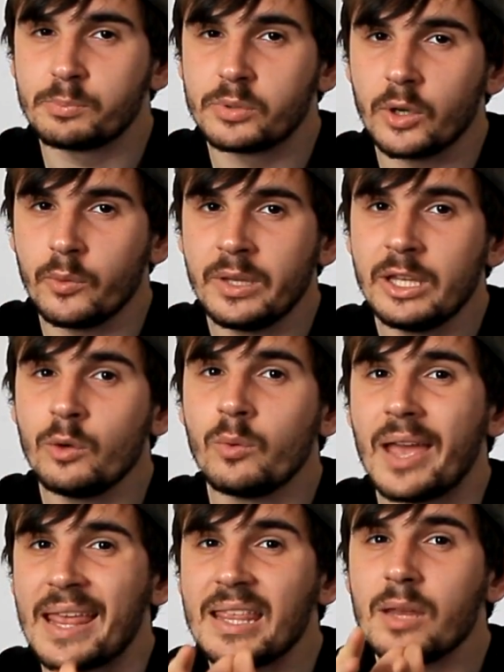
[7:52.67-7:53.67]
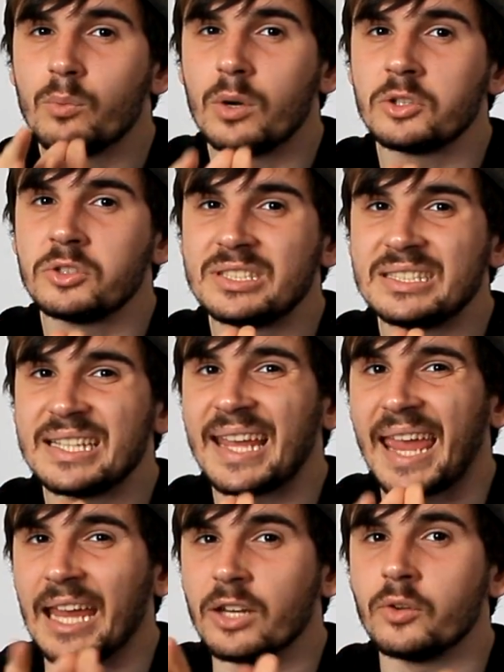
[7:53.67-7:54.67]
pro-E U and they want to
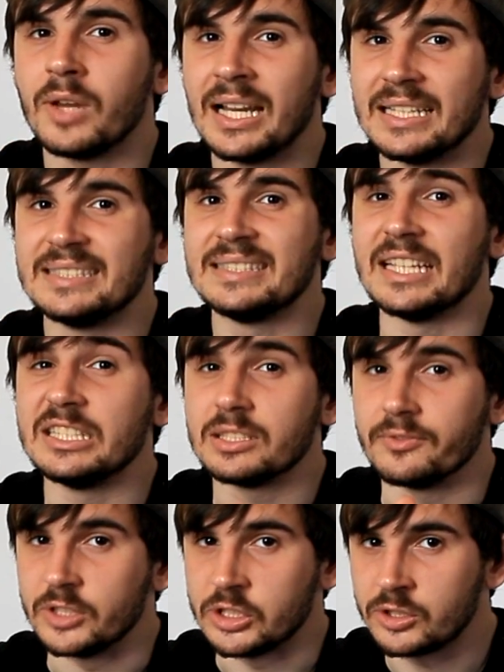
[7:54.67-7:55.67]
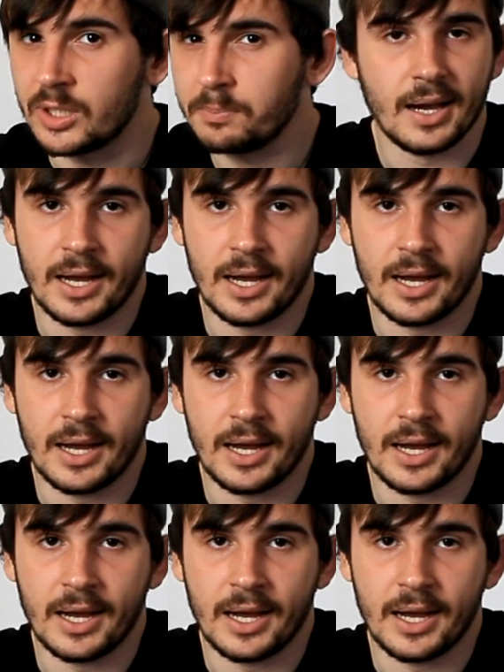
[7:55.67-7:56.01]
see a United States of Europe.